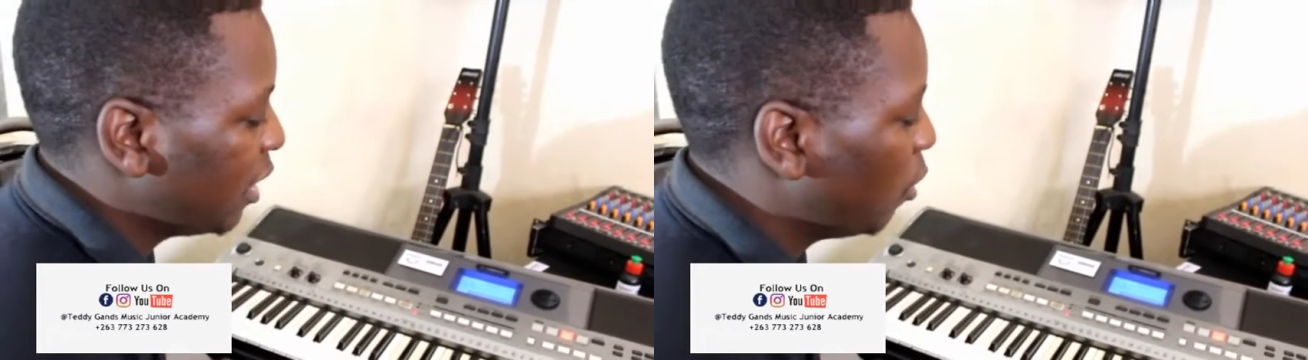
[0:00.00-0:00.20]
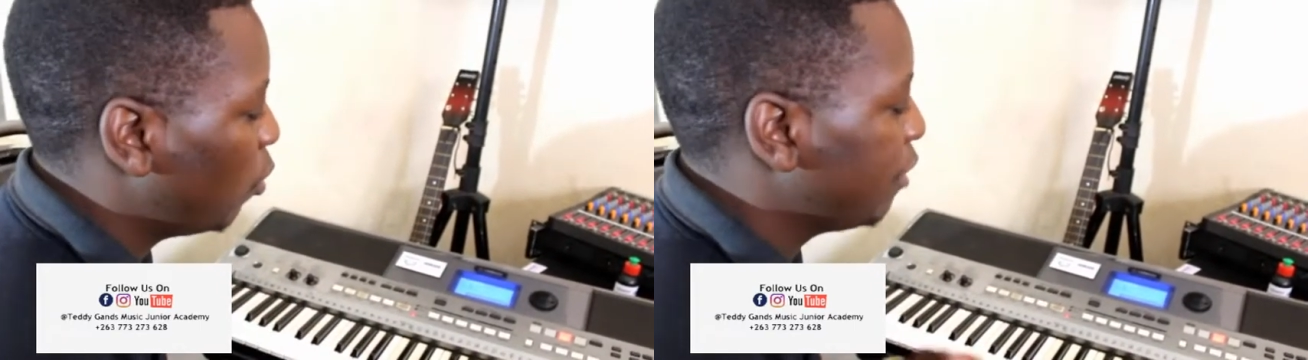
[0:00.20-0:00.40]

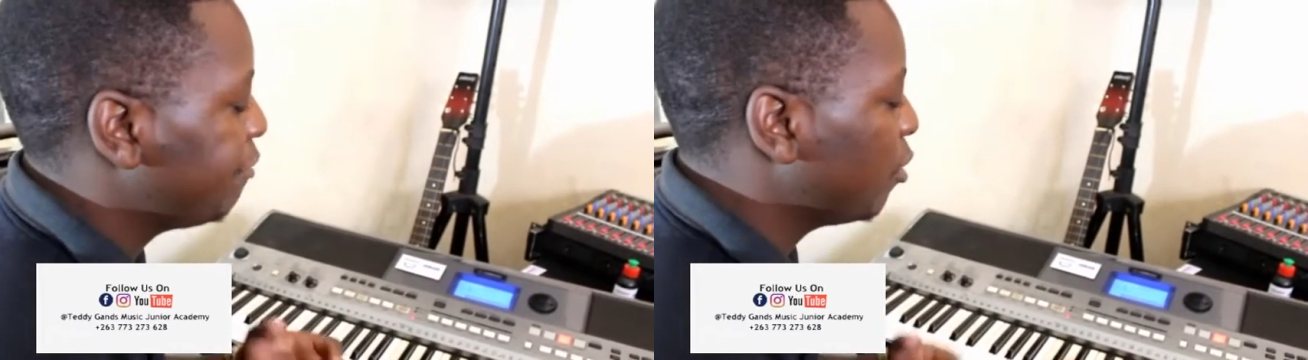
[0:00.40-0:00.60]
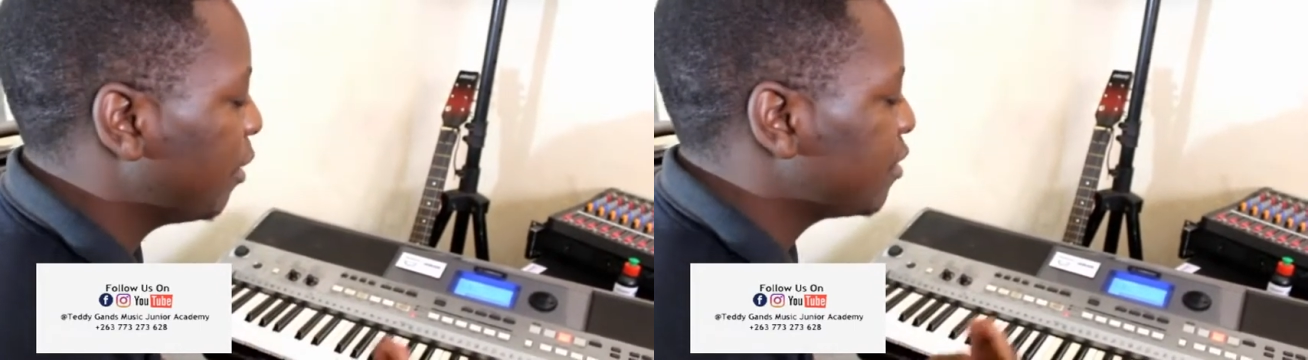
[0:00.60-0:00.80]
or if
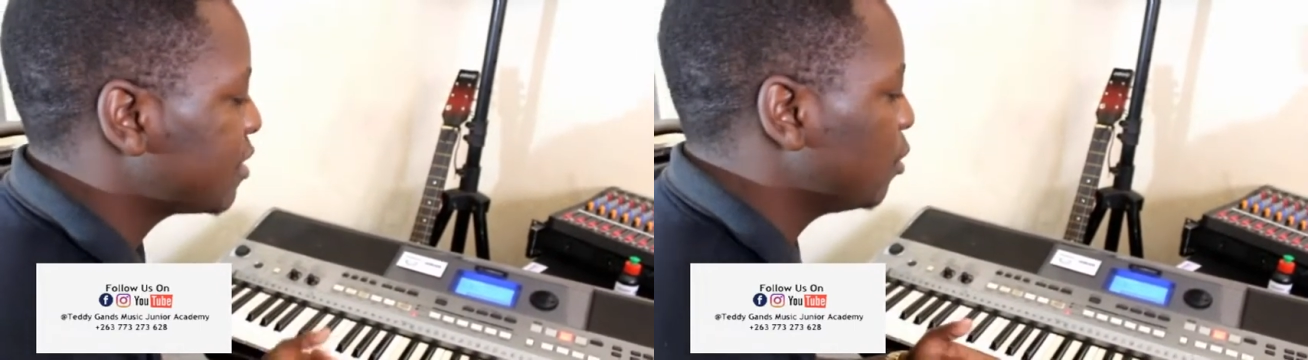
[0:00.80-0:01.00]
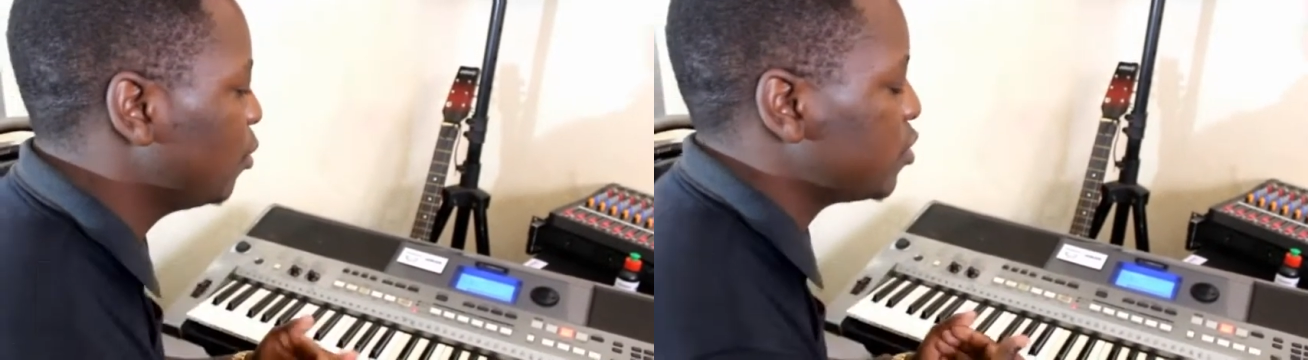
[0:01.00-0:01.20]
you're
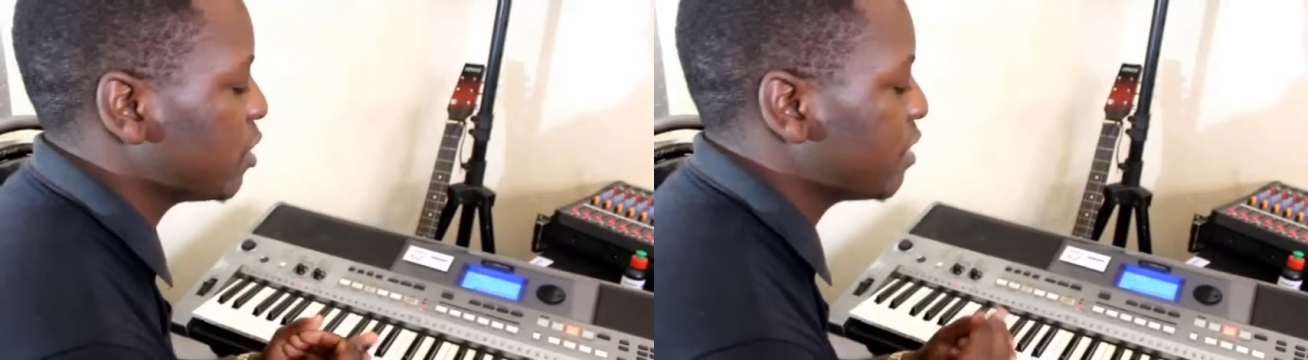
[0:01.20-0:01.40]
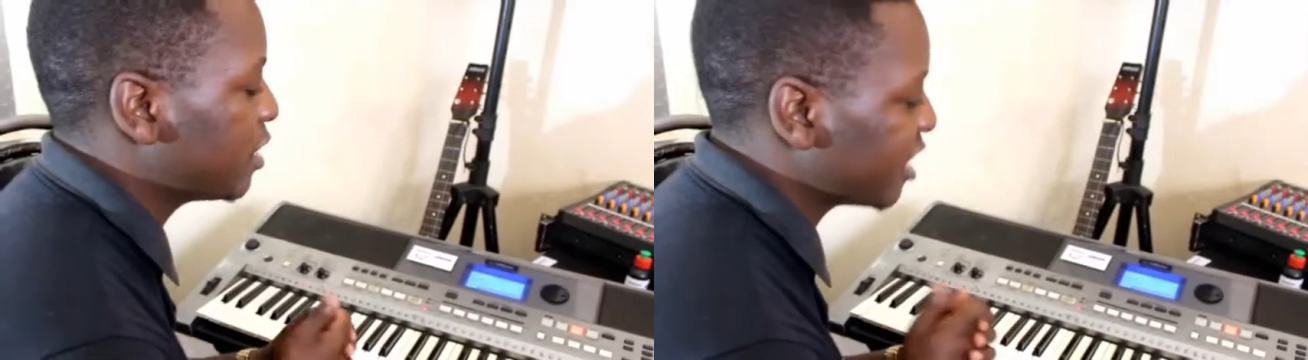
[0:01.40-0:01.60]
still
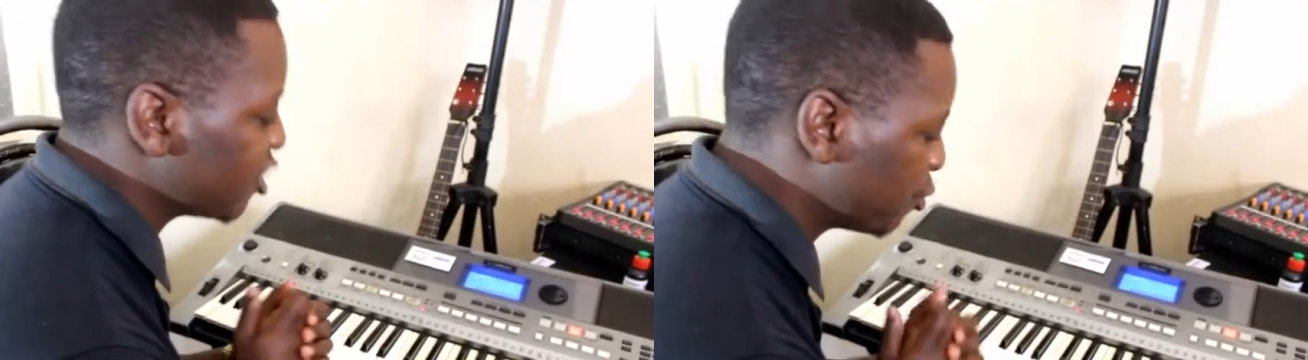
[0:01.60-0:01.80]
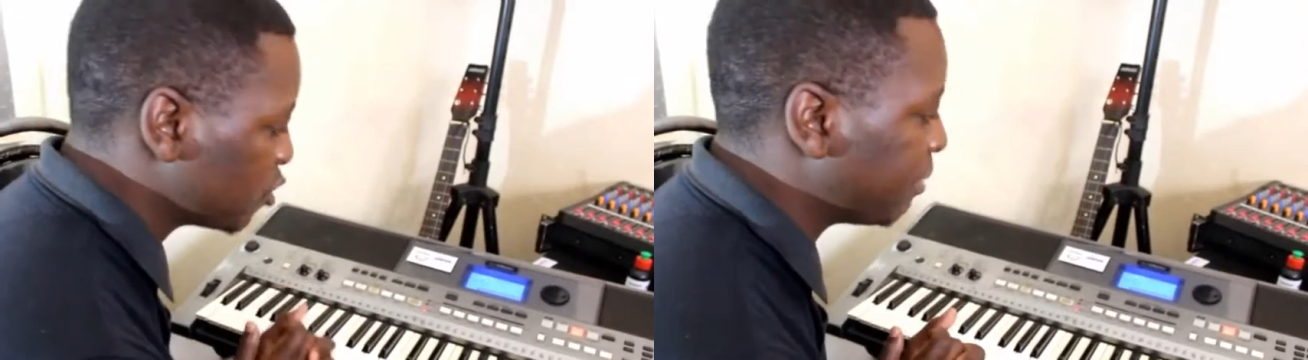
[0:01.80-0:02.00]
using the
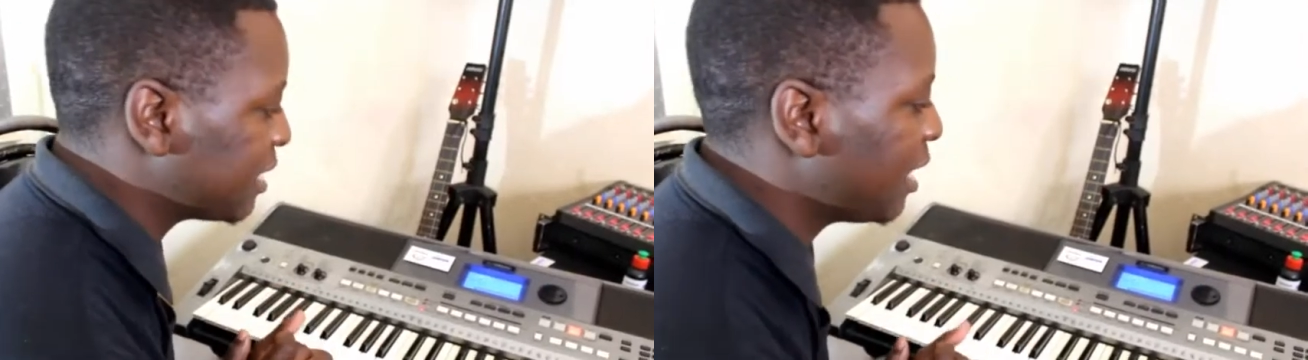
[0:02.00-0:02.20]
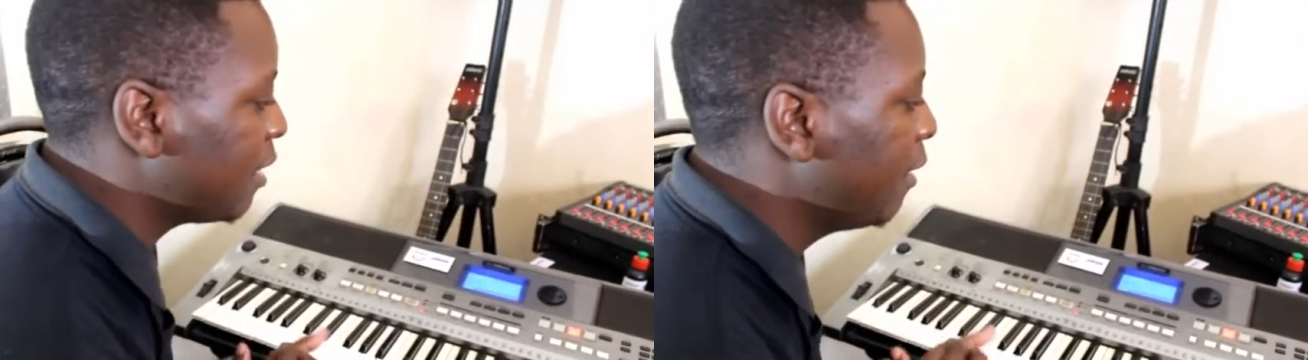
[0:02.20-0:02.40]
transpose
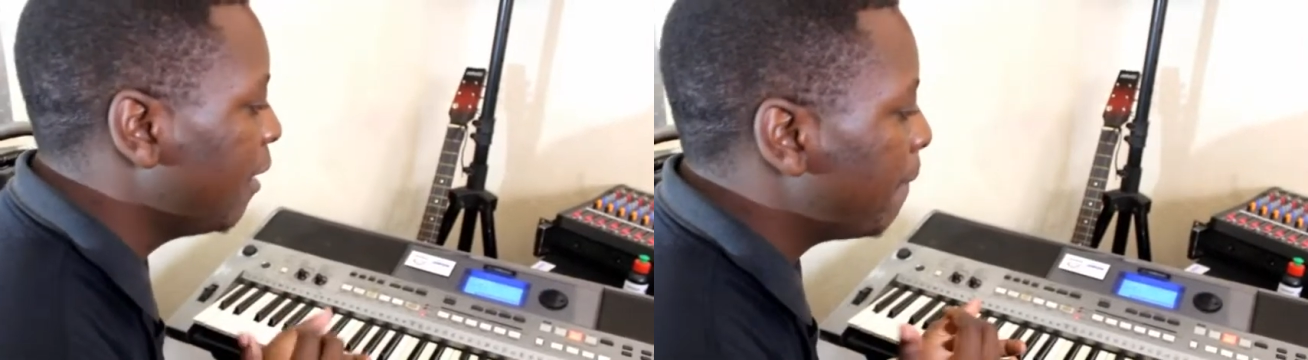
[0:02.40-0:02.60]
button,